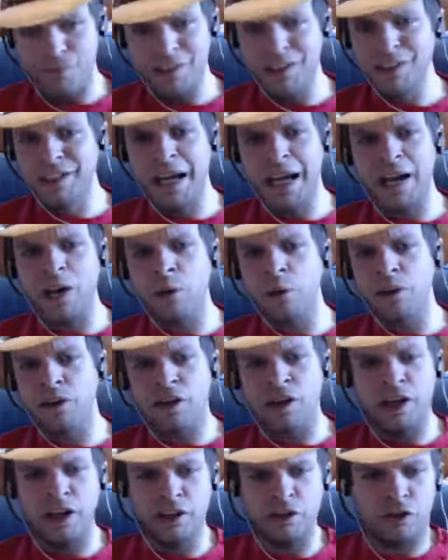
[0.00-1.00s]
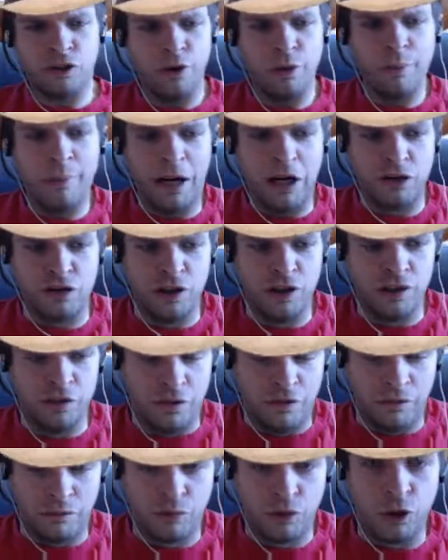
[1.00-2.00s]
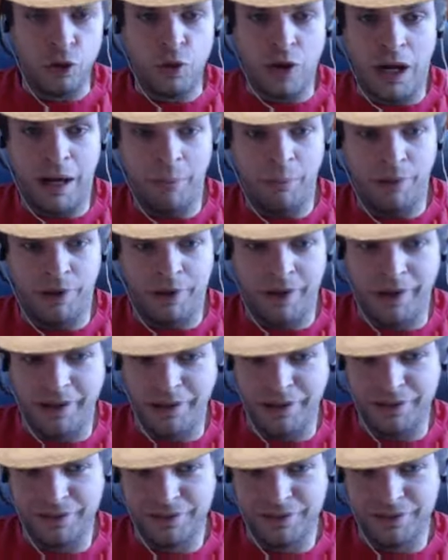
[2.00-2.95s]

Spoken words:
now it's hitting too much and is too complicated.